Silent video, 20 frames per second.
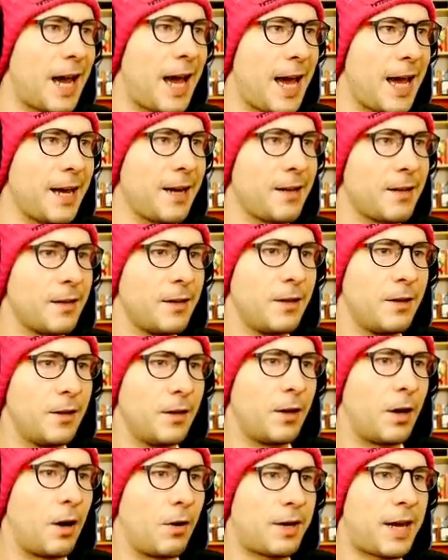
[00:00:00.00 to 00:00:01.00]

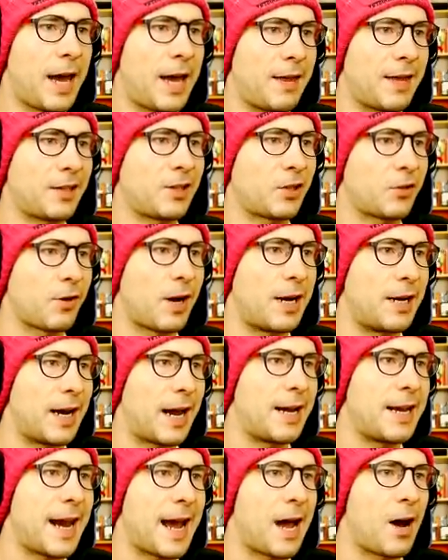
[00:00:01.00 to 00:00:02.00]
guy? Okay, that's great.
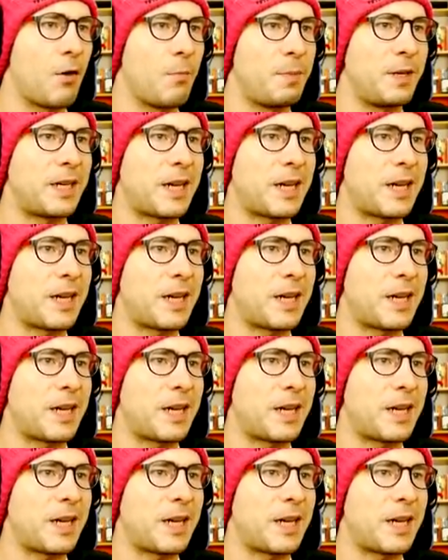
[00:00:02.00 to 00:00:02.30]
And now,